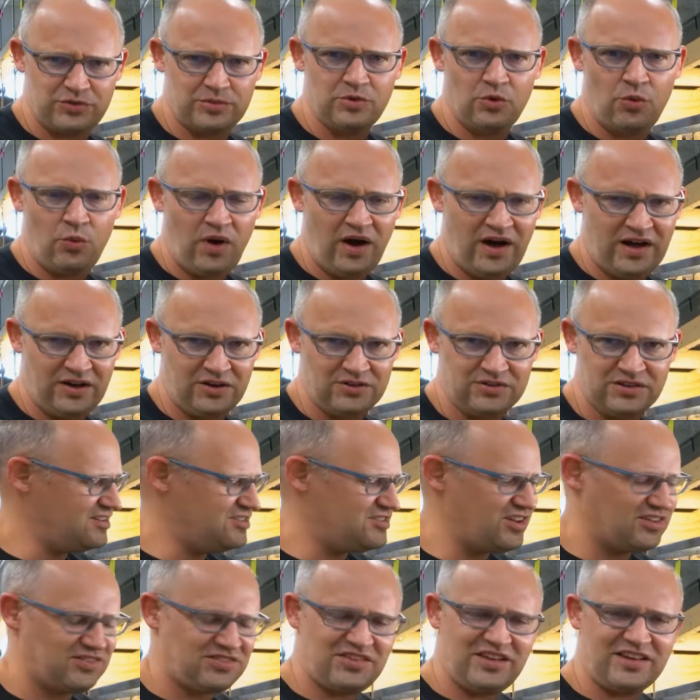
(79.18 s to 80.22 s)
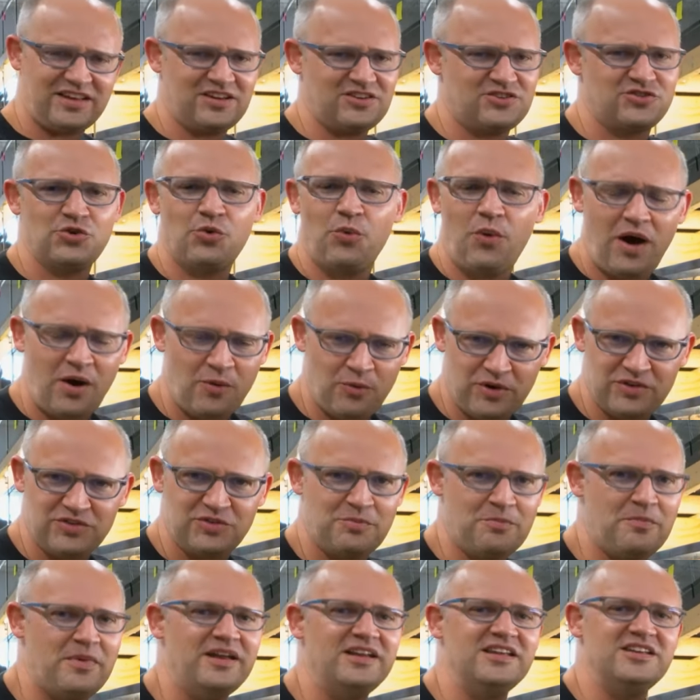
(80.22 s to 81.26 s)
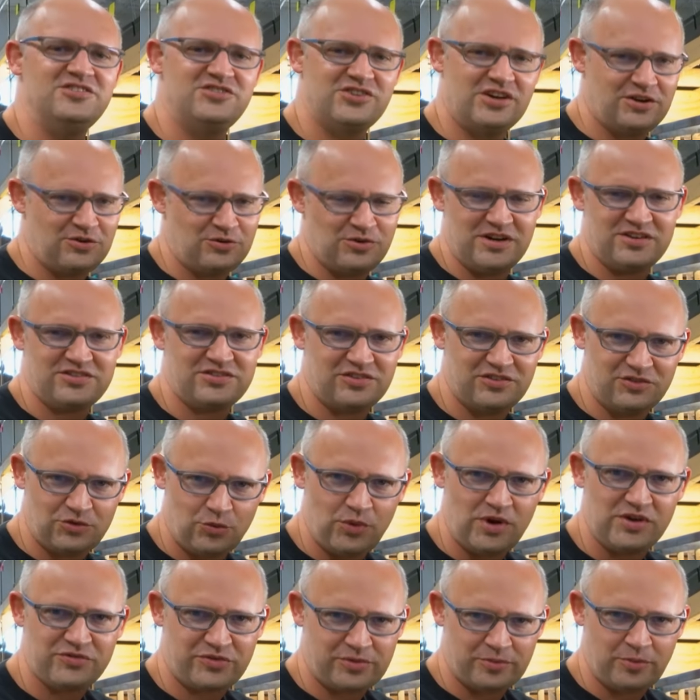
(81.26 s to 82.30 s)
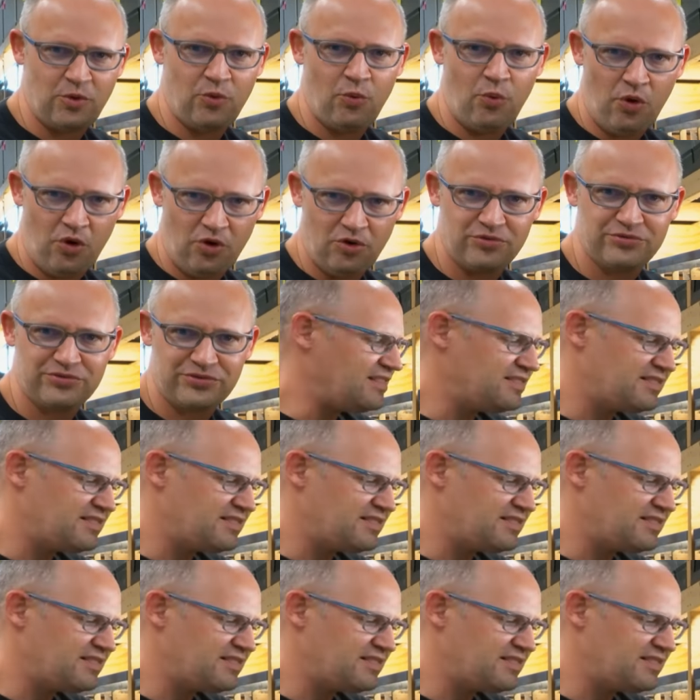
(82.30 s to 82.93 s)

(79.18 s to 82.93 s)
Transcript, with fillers: from the wild, just like a chihuahua is many generations away from a wolf.